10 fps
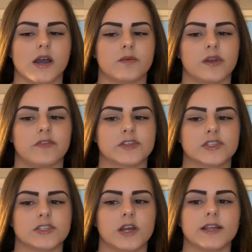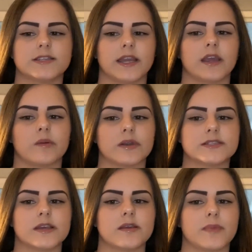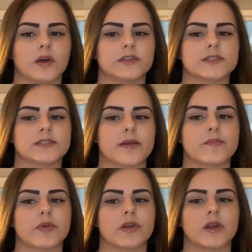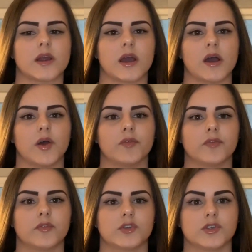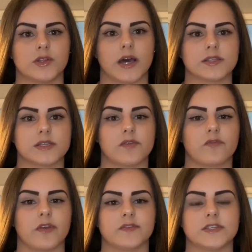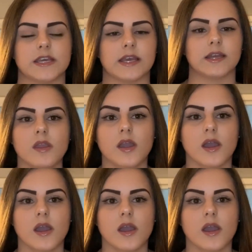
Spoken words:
We officially started dating, I want to say about December of 2015.